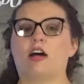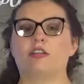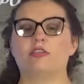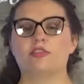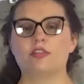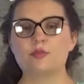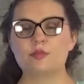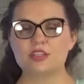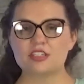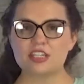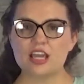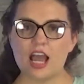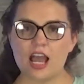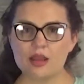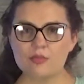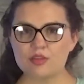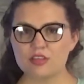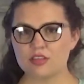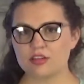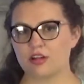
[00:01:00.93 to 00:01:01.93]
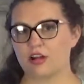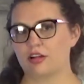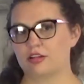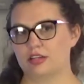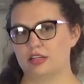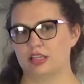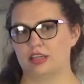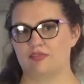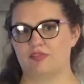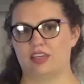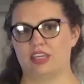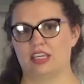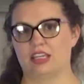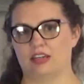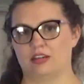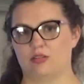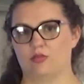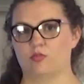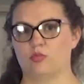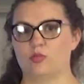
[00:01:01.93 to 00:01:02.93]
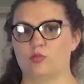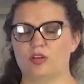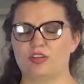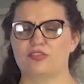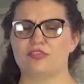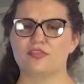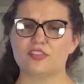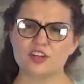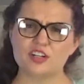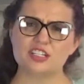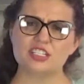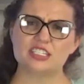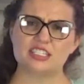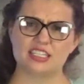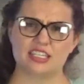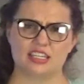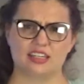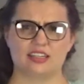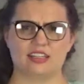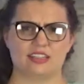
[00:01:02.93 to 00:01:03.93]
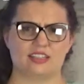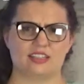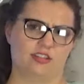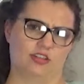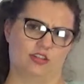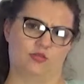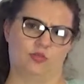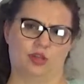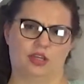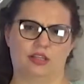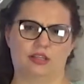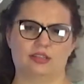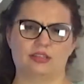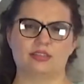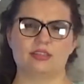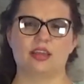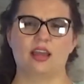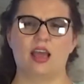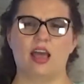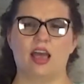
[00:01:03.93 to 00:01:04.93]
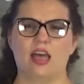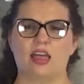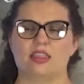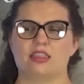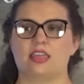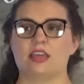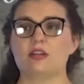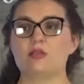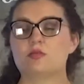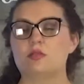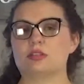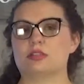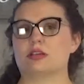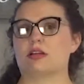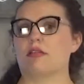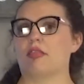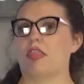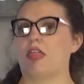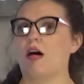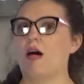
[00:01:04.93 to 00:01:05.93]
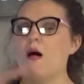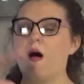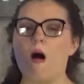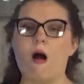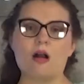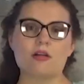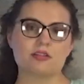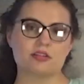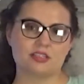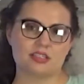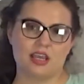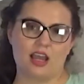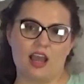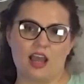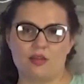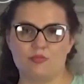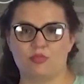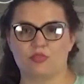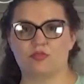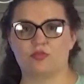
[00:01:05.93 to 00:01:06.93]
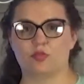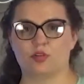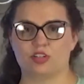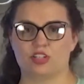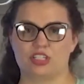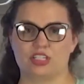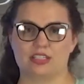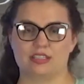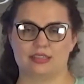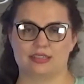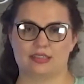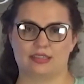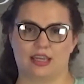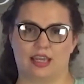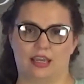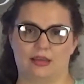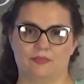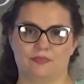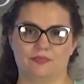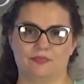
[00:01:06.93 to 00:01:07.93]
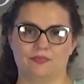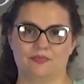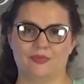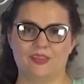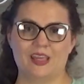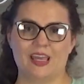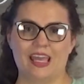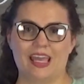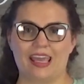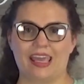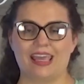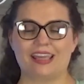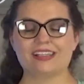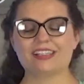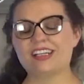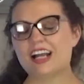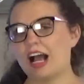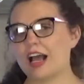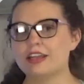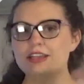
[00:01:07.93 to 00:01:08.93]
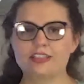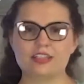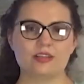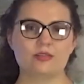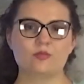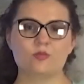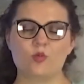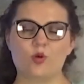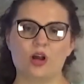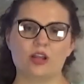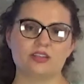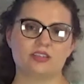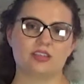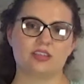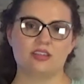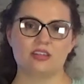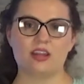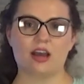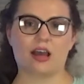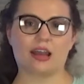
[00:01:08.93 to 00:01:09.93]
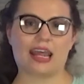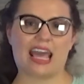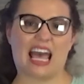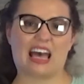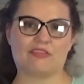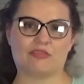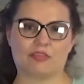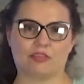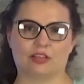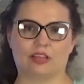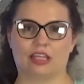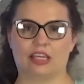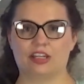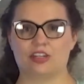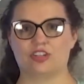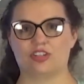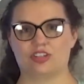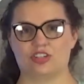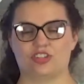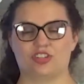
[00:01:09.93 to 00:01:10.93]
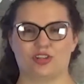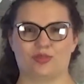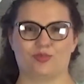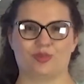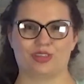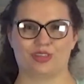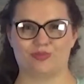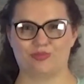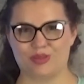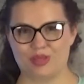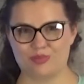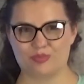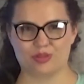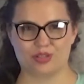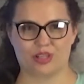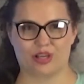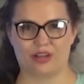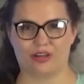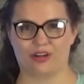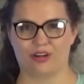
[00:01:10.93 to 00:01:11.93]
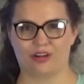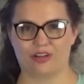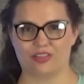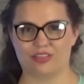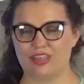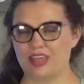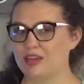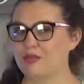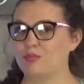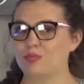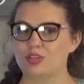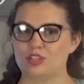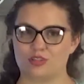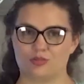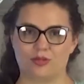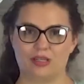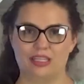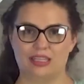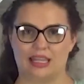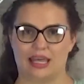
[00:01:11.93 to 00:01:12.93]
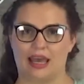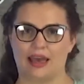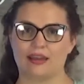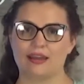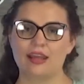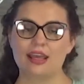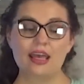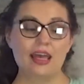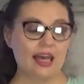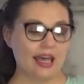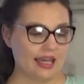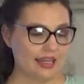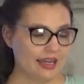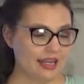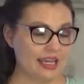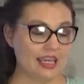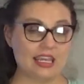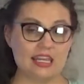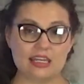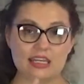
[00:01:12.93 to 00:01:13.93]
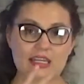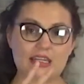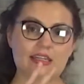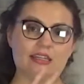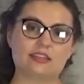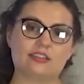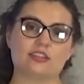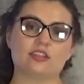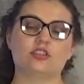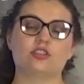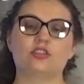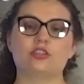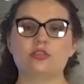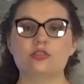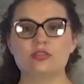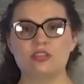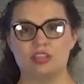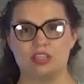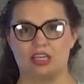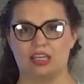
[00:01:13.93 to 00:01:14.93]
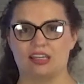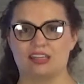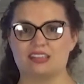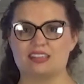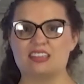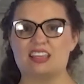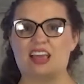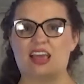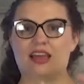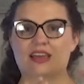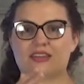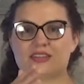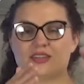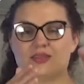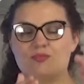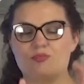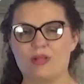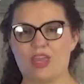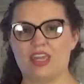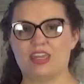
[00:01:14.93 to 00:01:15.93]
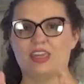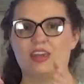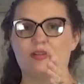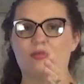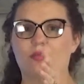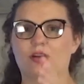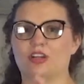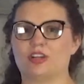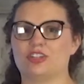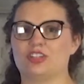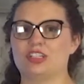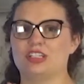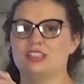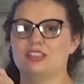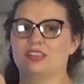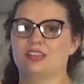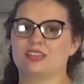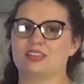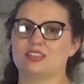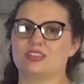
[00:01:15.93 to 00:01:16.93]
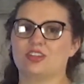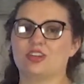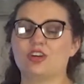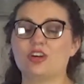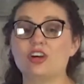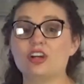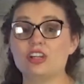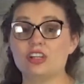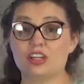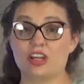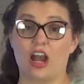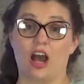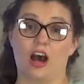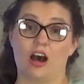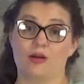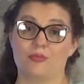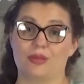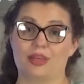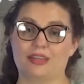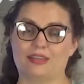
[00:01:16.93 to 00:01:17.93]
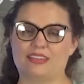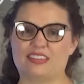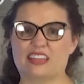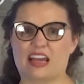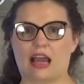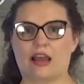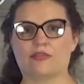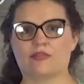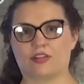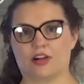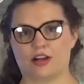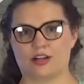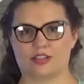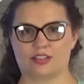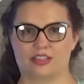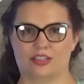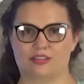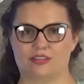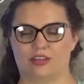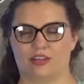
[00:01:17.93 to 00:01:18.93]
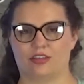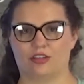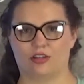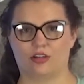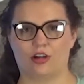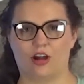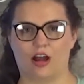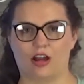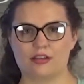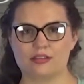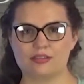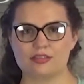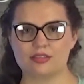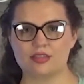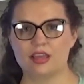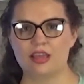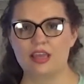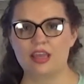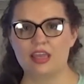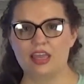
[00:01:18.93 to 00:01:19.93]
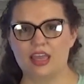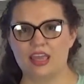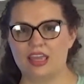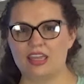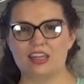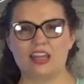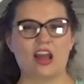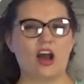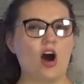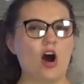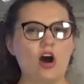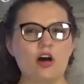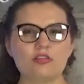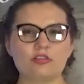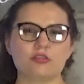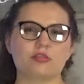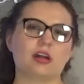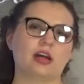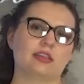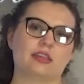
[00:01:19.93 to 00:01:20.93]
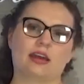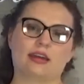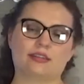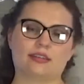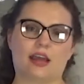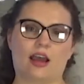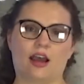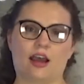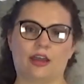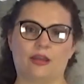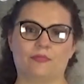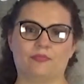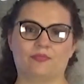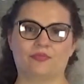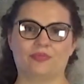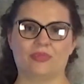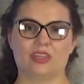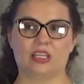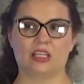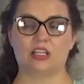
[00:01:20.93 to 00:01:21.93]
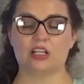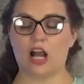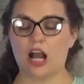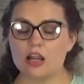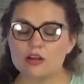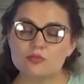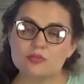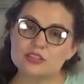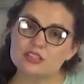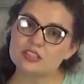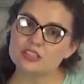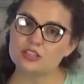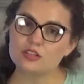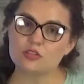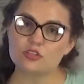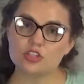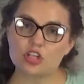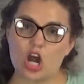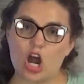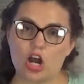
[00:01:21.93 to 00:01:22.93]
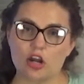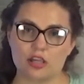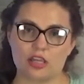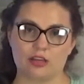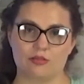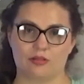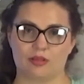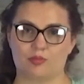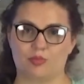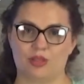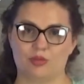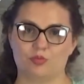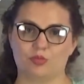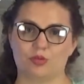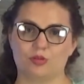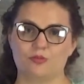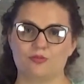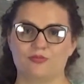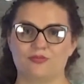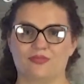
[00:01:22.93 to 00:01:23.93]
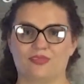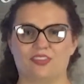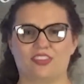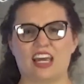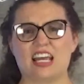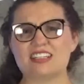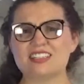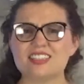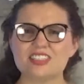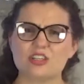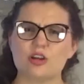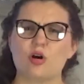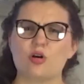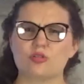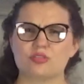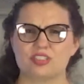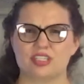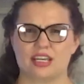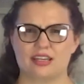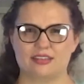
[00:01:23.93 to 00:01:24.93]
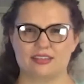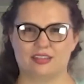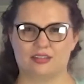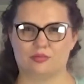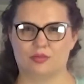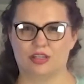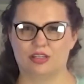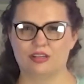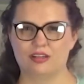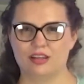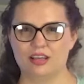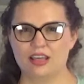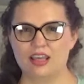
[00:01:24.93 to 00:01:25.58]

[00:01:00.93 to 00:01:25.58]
From the time of the Garden of Eden, when we first sinned humans, there was a long time before Jesus came. And God didn't want to not have a relationship with the people on earth in between that. And He needed to do things to make it where Jesus could come and die for our sins on the cross. And all throughout that time, God was still talking with people. That's the Old Testament.